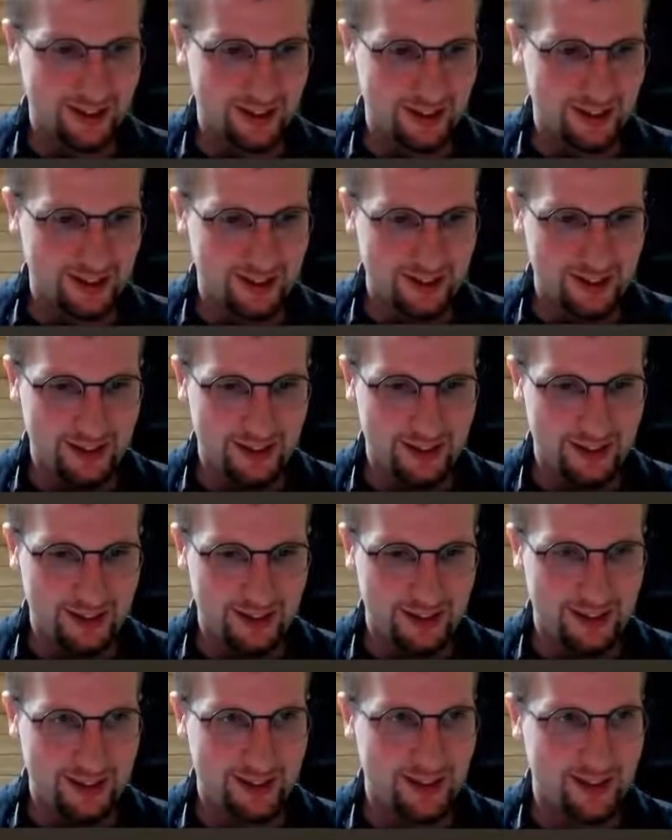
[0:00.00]

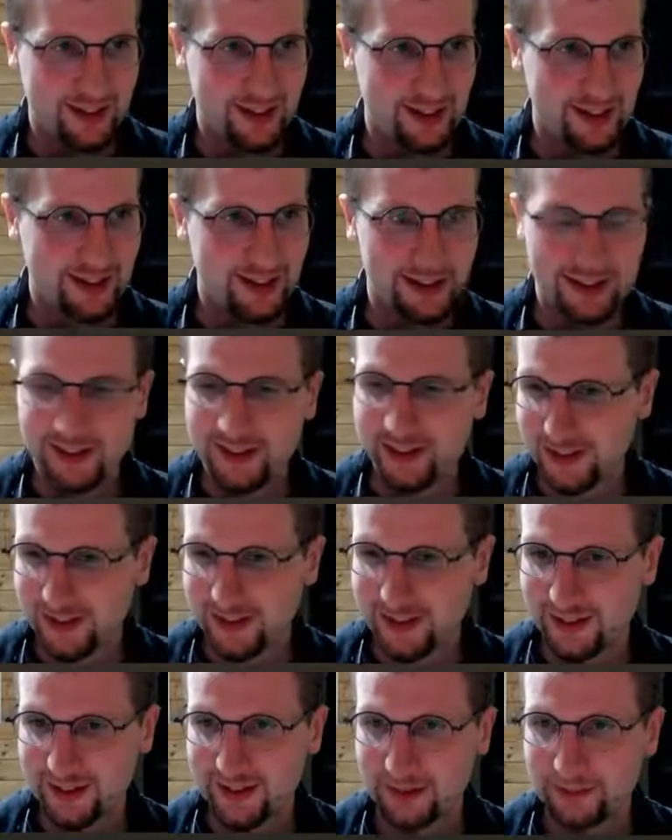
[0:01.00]
Yeah.
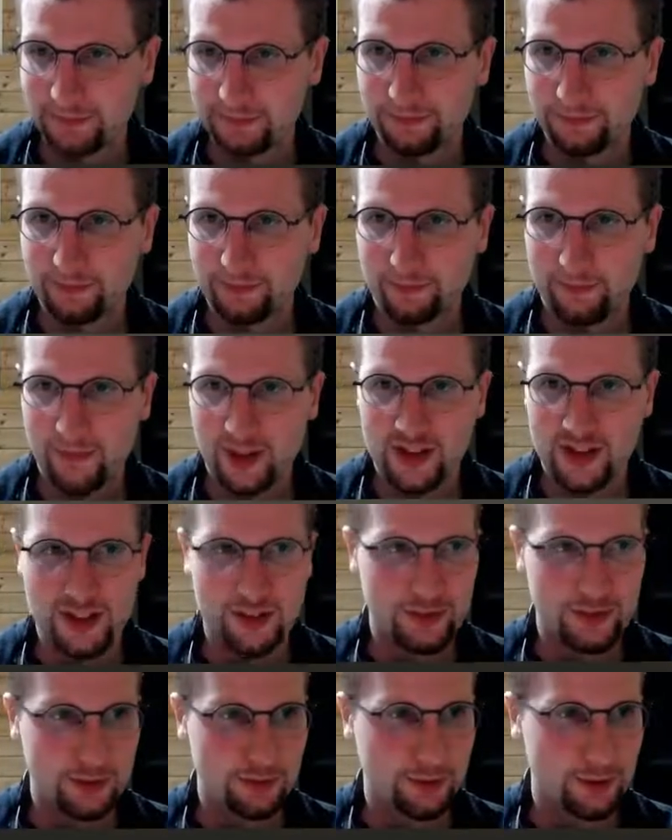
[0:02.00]
Let's see if
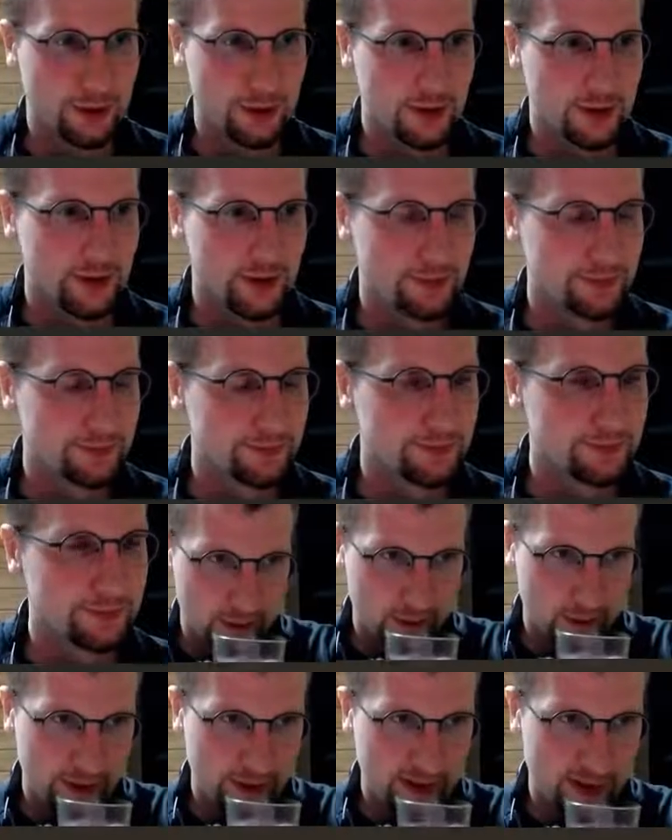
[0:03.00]
this works. We're
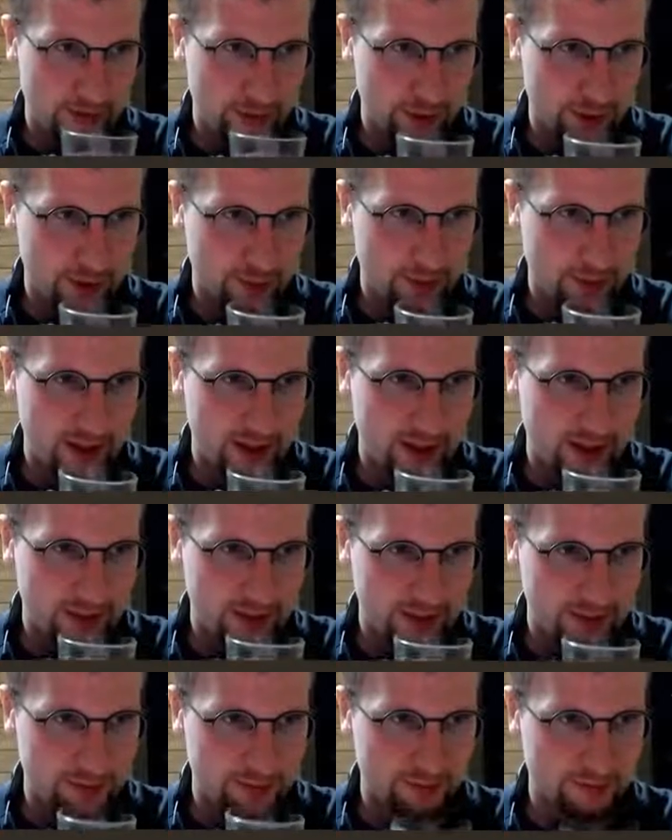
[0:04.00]
waiting for the compiler.
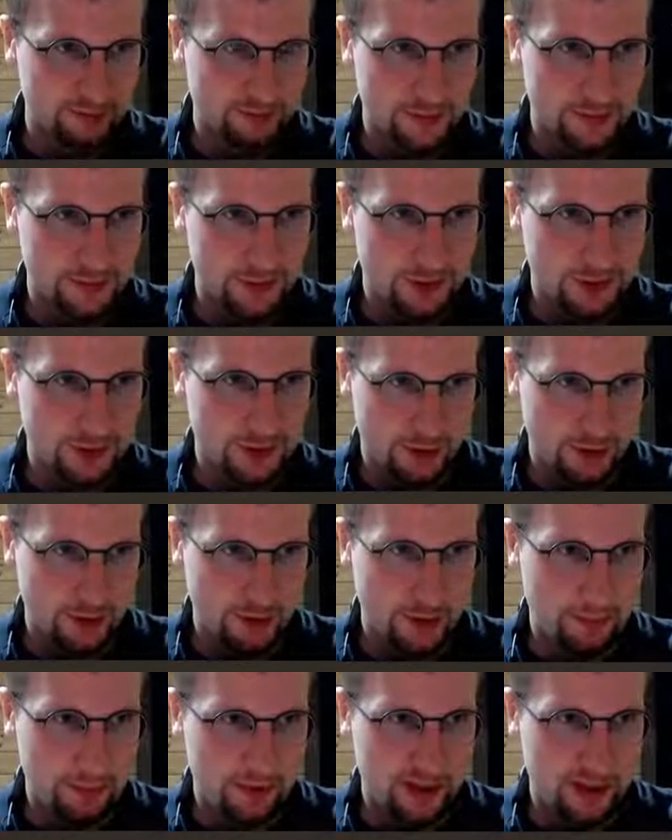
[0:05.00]
So
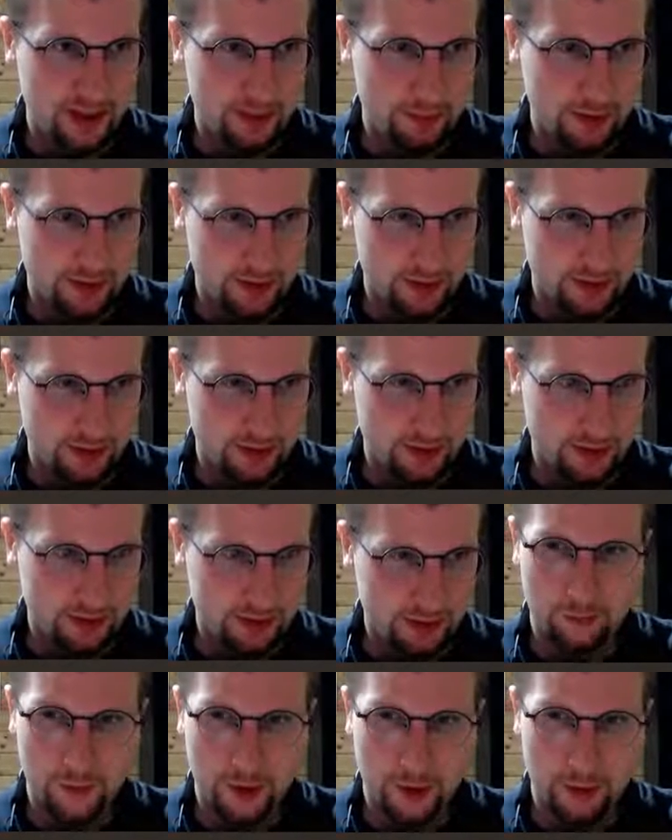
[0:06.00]
Epic Gamers.
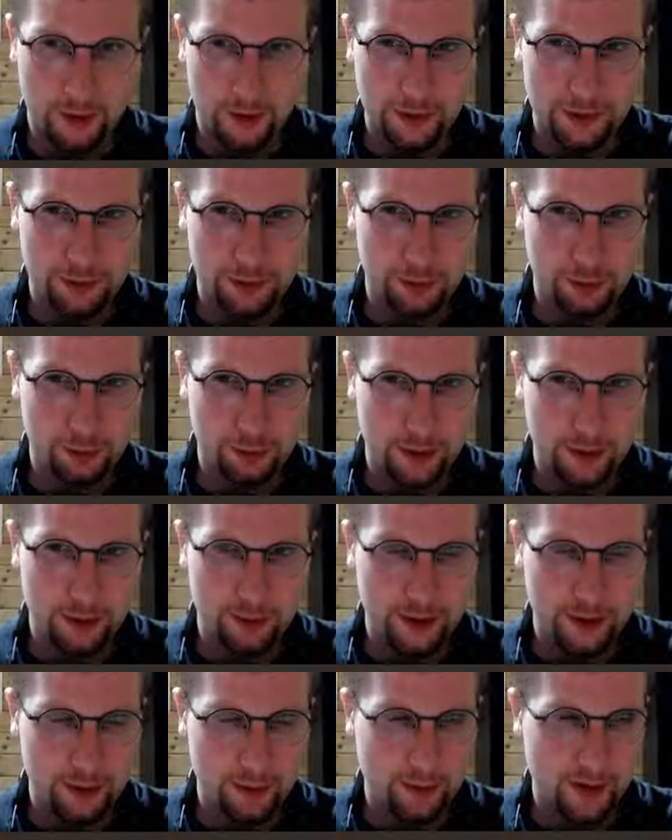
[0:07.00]
What do you do when
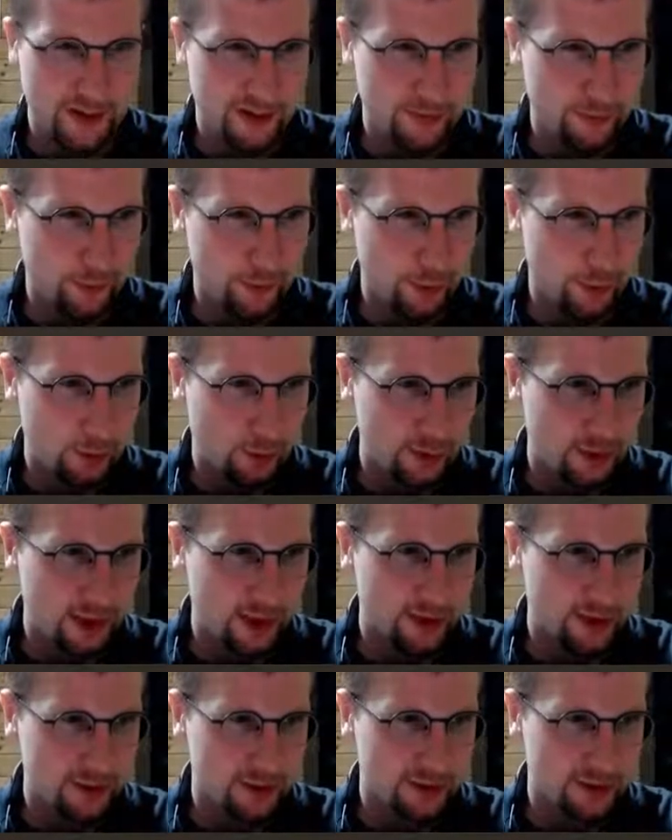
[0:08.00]
you're waiting for the
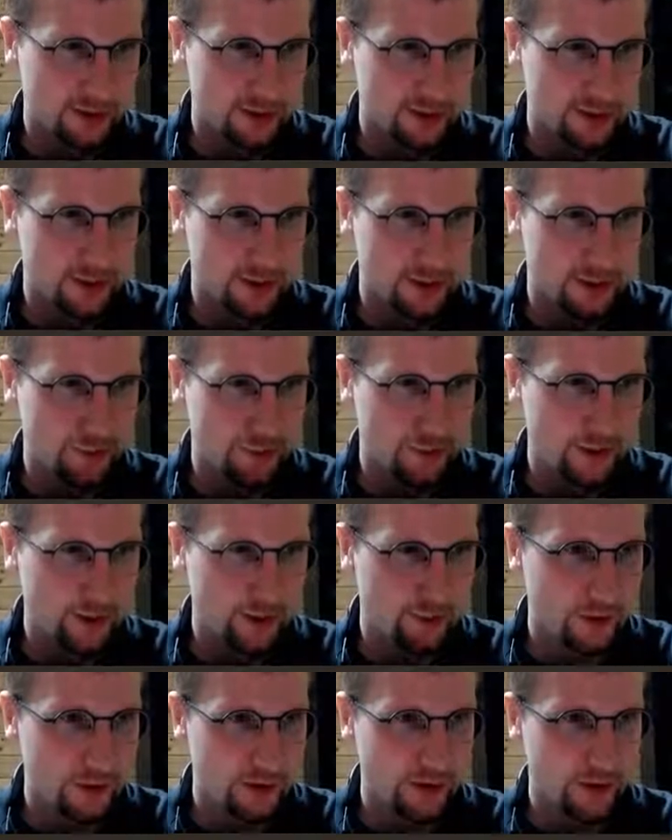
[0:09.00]
compiler? What's your
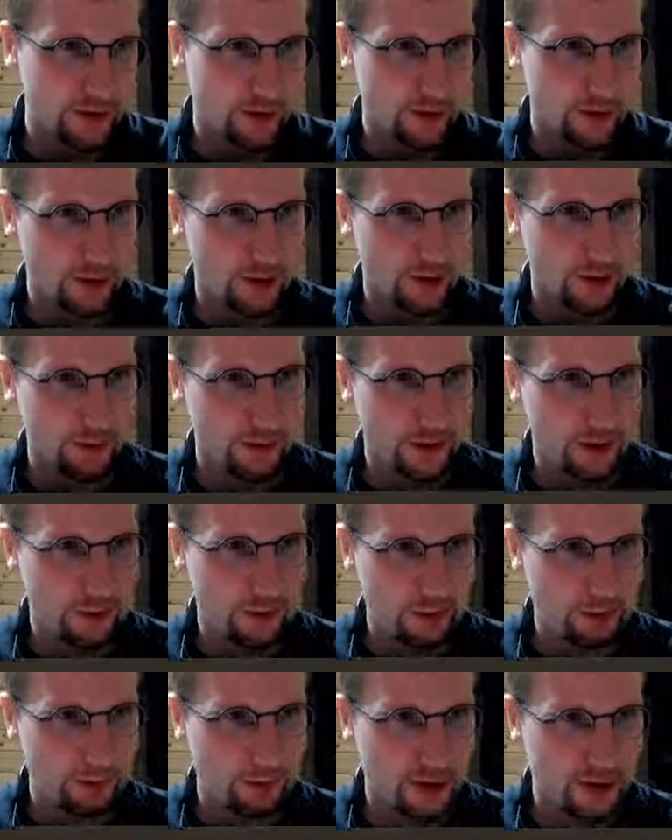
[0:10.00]
favorite
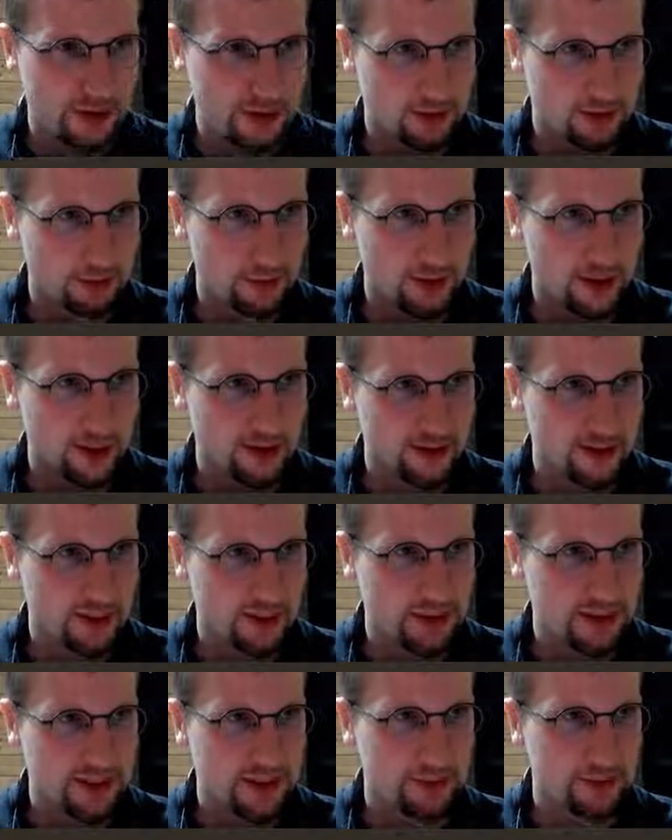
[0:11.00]
past compiler time
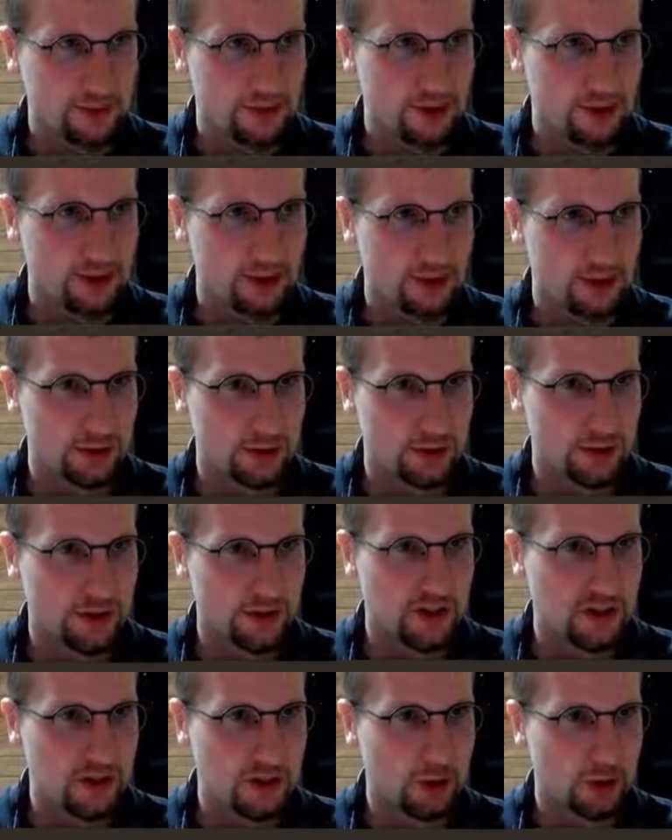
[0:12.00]
activity? Not
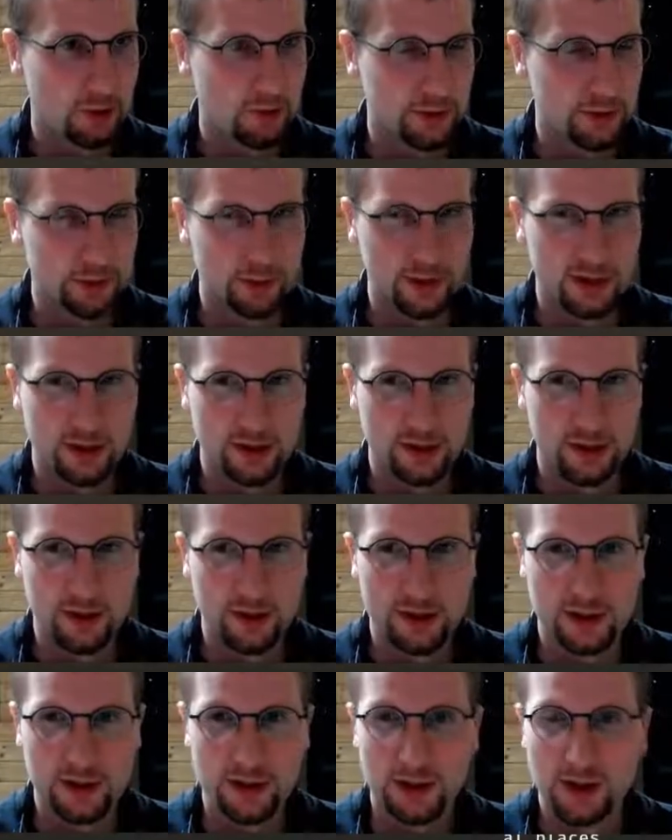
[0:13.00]
scope UL,
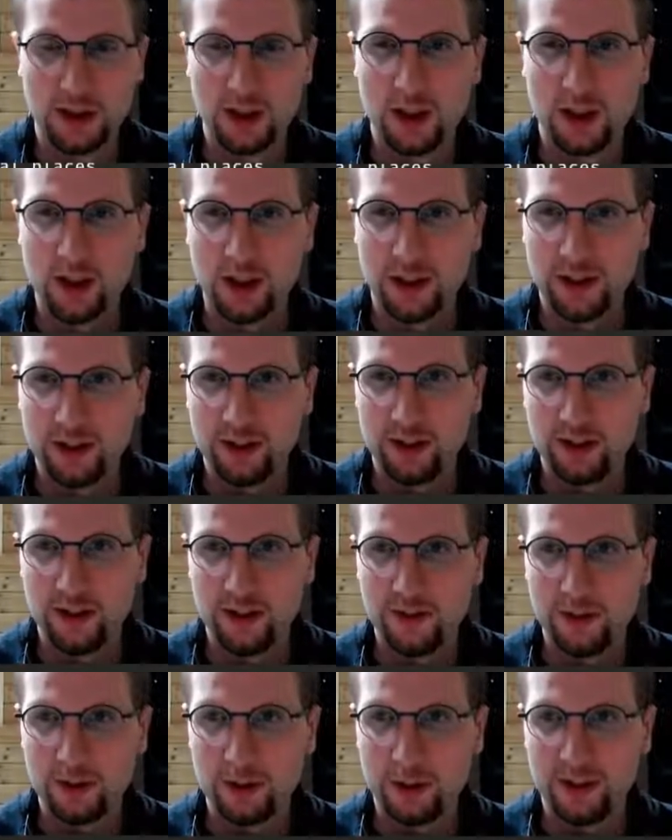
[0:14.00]
huh? You don't even know
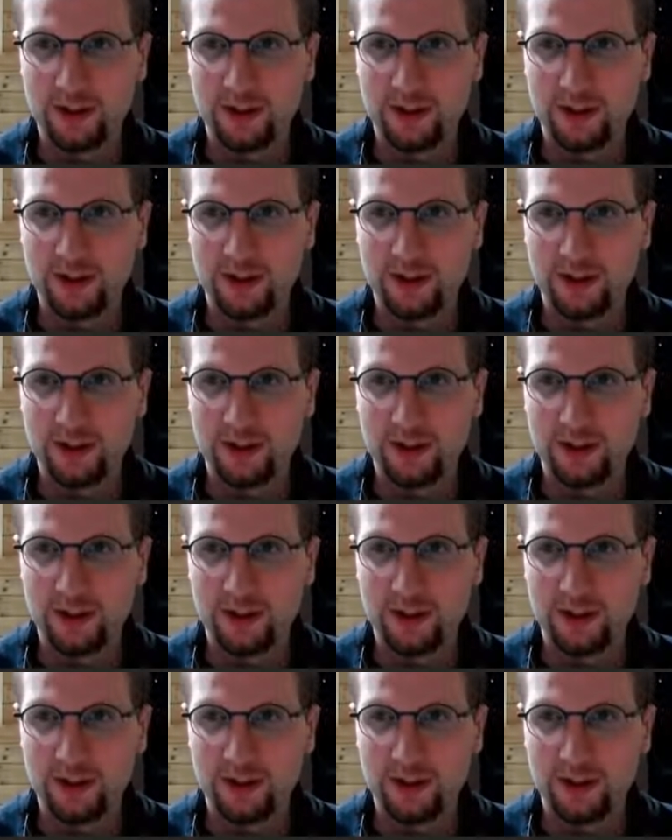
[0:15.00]
about